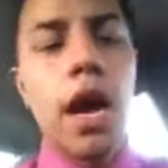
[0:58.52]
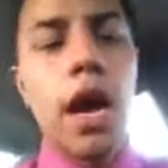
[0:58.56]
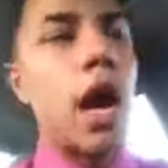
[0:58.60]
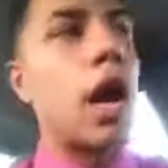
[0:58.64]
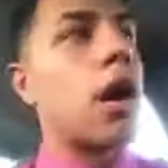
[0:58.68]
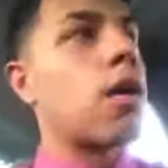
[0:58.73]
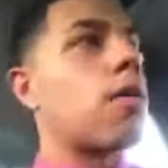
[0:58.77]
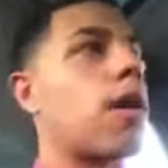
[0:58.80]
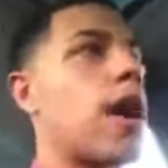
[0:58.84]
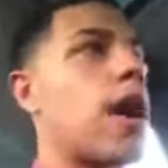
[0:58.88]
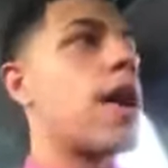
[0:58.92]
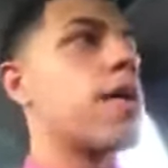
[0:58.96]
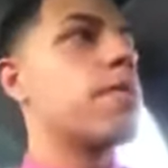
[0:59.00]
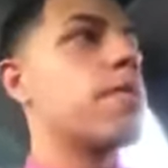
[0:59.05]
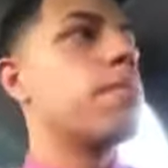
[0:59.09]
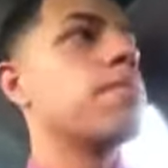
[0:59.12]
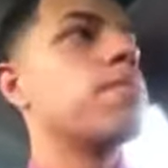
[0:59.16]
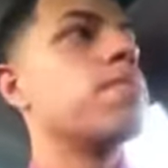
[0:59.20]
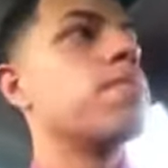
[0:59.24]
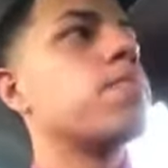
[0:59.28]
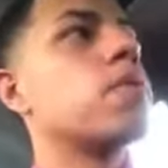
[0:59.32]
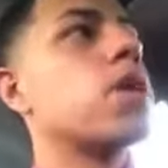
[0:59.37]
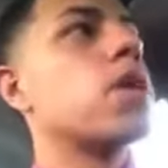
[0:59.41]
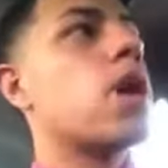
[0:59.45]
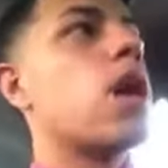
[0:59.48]
All right,
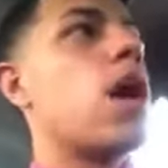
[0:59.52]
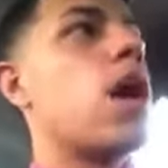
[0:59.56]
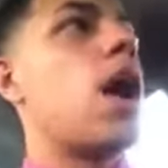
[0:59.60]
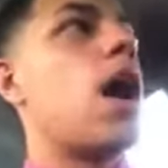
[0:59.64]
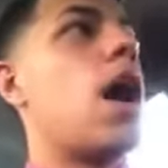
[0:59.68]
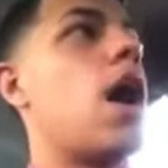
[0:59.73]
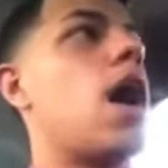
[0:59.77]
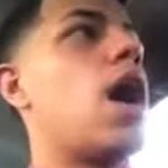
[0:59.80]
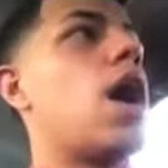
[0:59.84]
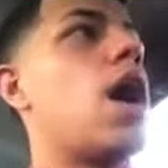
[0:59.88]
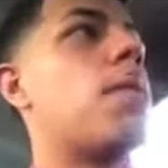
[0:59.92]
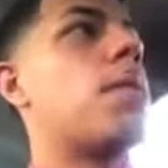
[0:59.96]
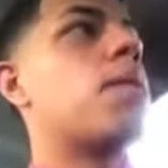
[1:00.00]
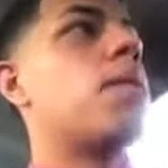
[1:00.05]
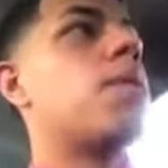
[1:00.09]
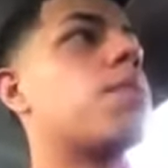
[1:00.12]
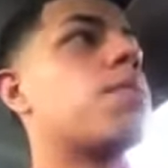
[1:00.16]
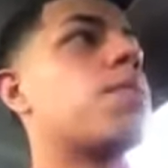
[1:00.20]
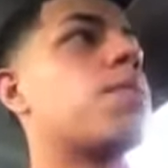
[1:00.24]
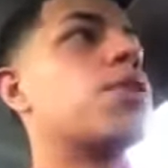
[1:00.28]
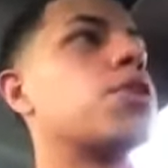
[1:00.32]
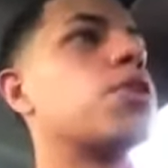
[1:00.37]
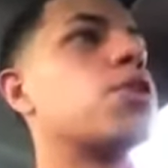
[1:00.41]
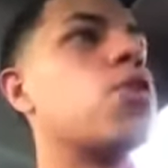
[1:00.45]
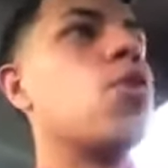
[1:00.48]
uh,
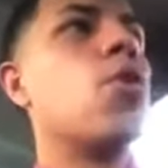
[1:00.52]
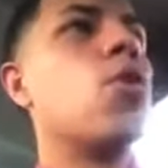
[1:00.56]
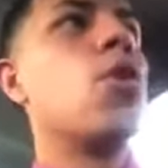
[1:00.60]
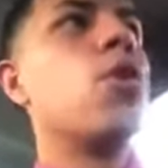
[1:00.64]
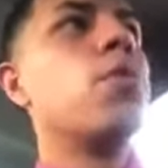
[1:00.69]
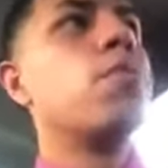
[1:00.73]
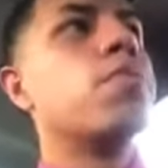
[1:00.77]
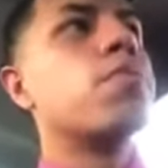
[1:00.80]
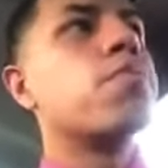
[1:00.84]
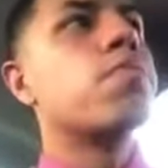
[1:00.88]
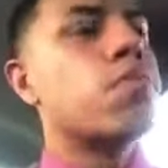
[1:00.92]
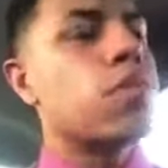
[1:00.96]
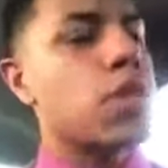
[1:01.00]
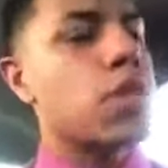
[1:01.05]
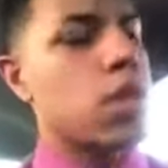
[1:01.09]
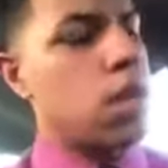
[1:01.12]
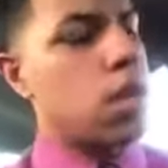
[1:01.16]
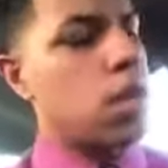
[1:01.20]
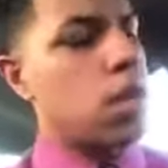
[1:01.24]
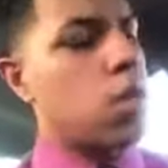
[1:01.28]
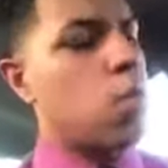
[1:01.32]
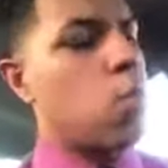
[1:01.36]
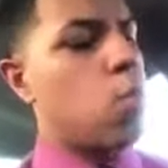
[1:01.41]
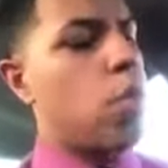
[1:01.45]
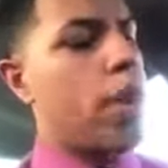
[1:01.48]
pretty cool.
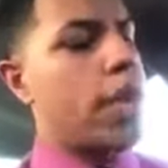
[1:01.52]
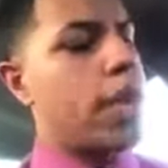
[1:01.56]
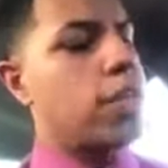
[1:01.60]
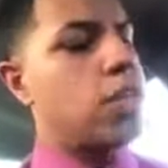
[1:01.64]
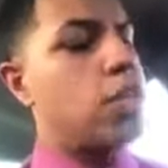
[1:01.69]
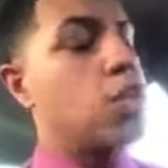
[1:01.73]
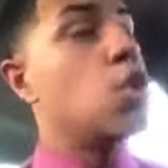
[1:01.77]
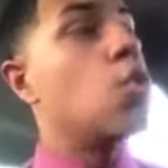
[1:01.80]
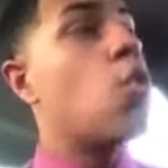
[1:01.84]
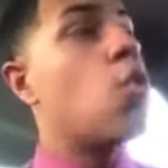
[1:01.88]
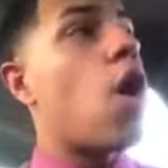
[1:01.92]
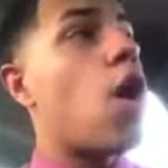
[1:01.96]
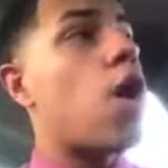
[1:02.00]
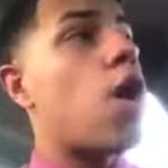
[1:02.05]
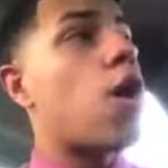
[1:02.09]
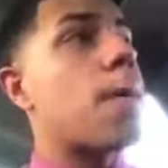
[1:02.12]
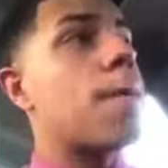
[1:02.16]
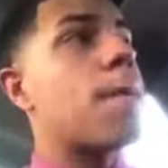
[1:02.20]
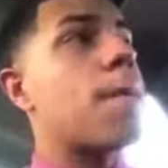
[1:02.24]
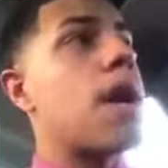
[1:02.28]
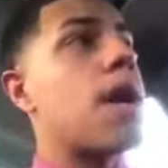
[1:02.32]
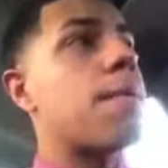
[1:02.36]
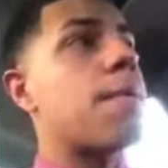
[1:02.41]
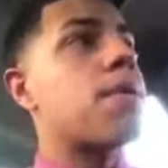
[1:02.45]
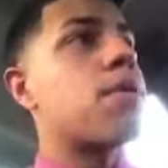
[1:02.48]
When you are a
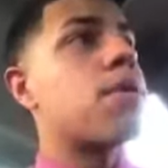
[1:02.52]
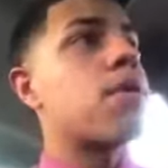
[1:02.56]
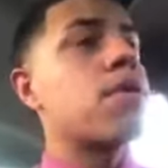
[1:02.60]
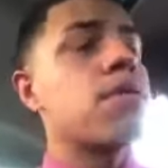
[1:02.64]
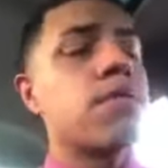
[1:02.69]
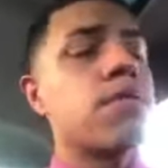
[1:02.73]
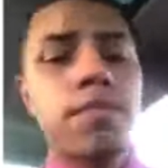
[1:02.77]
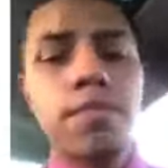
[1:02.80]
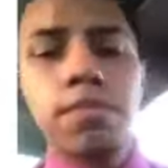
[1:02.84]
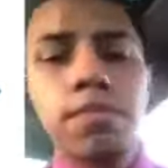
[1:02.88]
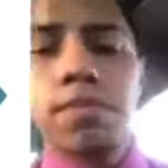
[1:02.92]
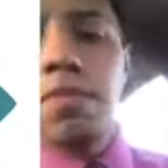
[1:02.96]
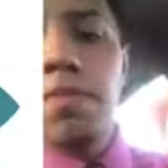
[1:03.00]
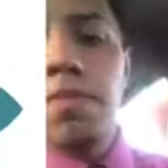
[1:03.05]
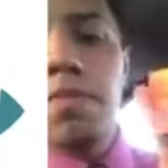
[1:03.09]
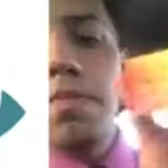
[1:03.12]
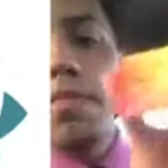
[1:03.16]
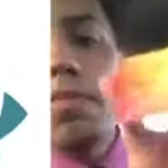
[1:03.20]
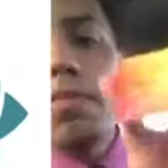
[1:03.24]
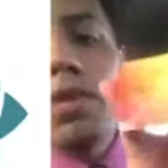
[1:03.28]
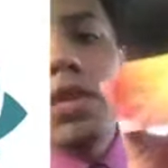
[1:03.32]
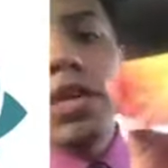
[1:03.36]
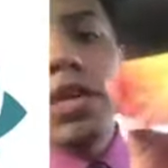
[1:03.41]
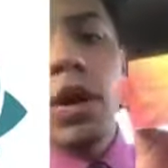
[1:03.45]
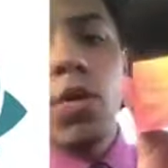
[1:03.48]
member
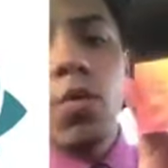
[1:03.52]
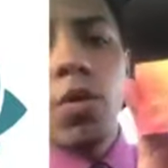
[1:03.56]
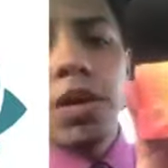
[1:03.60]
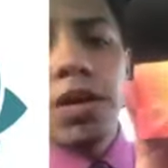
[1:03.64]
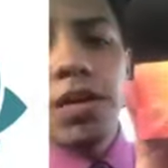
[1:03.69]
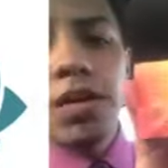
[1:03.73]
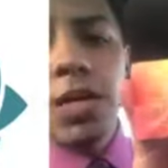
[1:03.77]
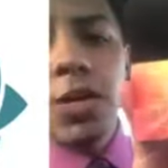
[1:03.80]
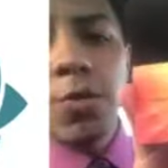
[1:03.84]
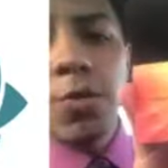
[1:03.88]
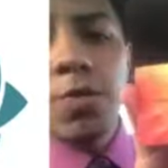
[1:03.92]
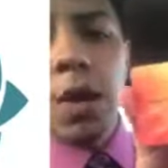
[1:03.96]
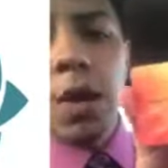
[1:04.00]
you get one of these